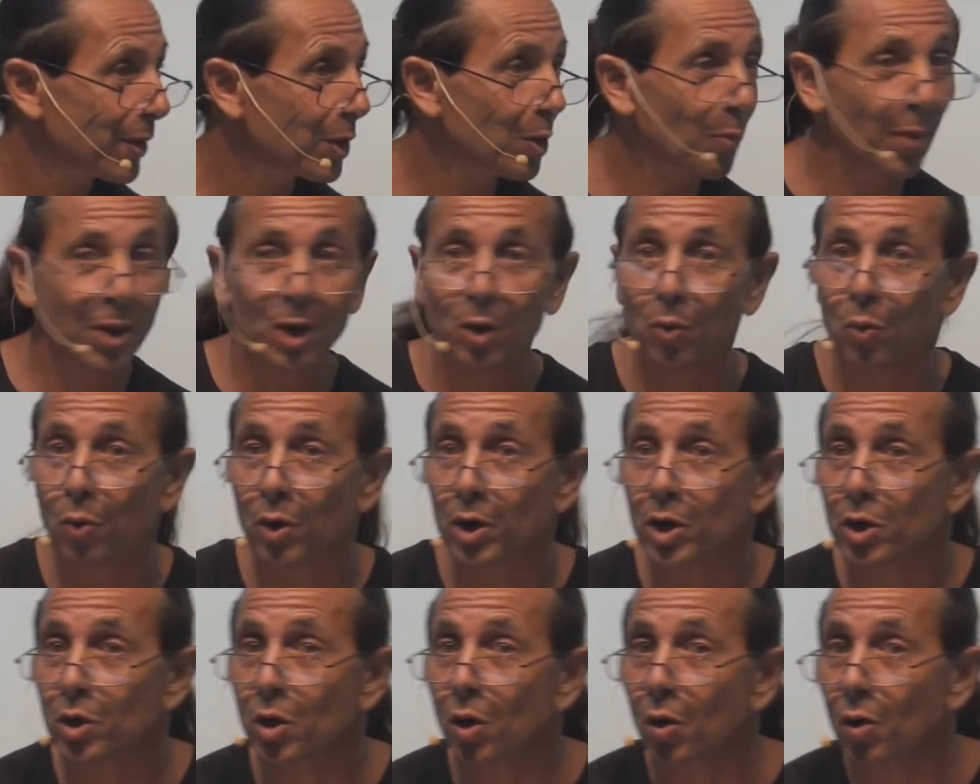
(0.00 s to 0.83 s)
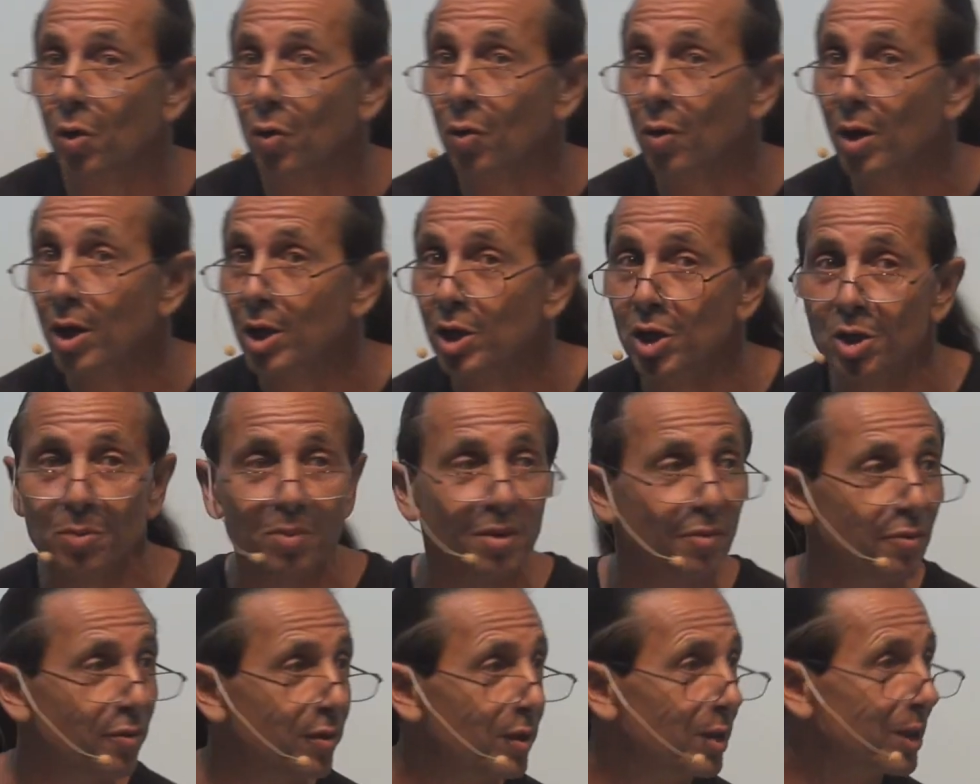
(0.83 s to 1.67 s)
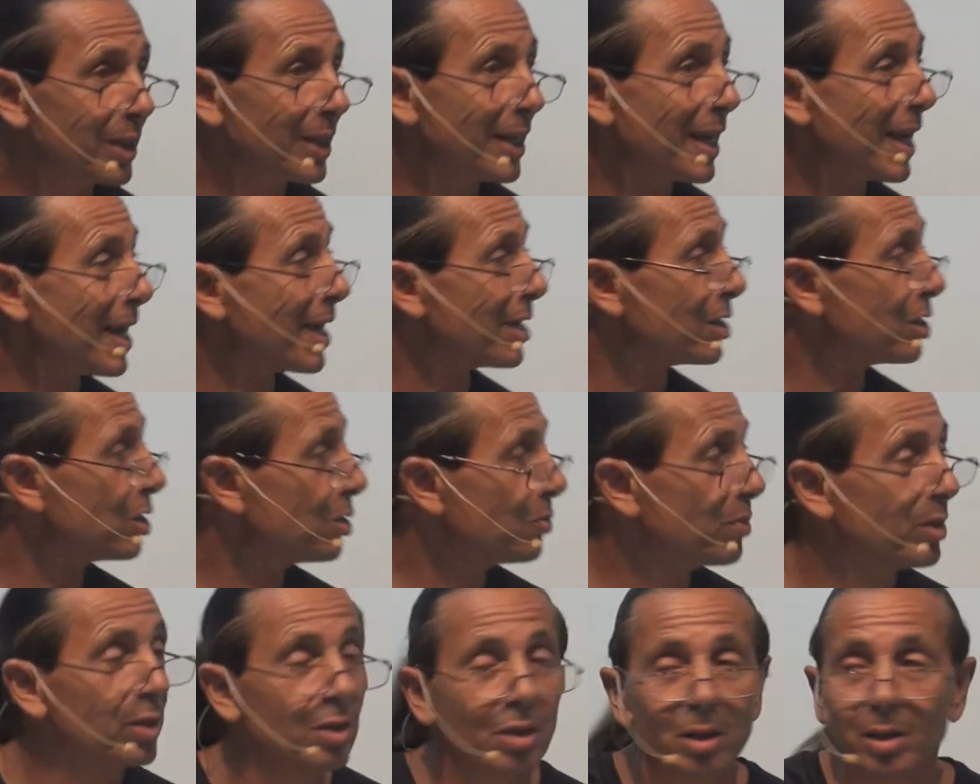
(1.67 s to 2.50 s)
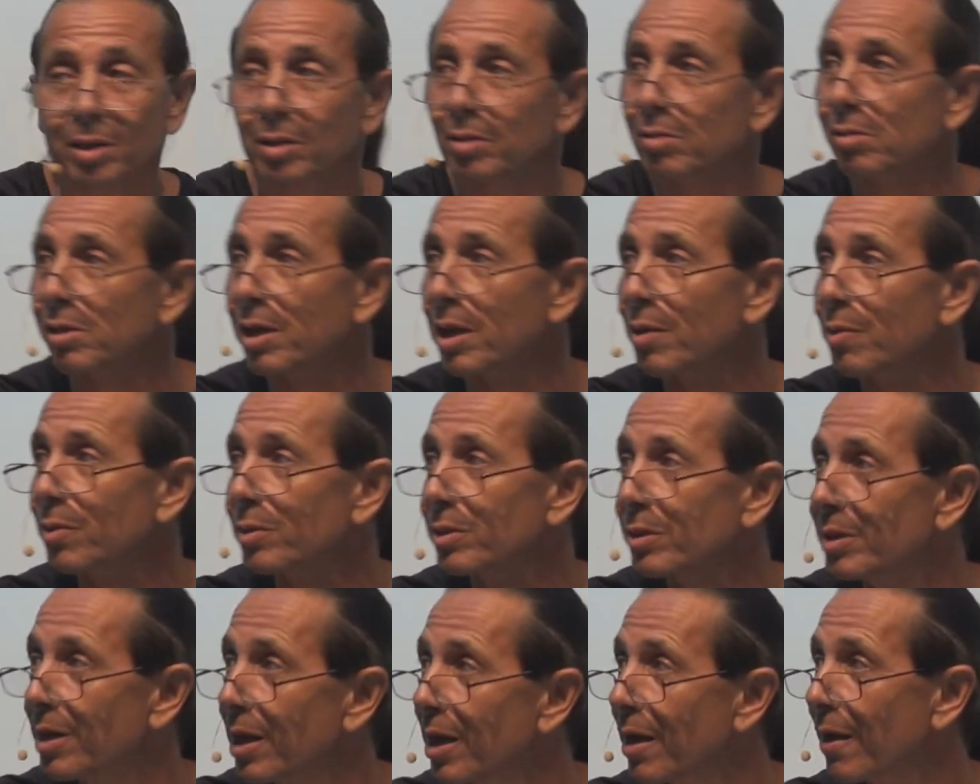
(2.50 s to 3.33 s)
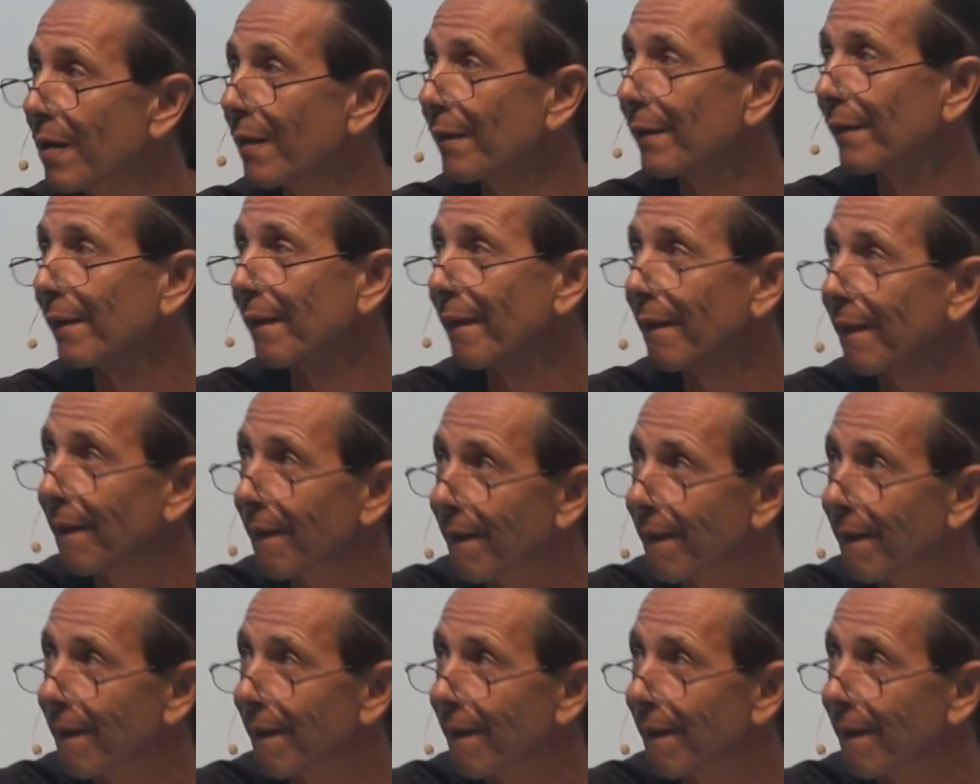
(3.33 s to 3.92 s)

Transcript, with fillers: No matter where you go, you'll be filling gas and you'll be looking, okay, what's next?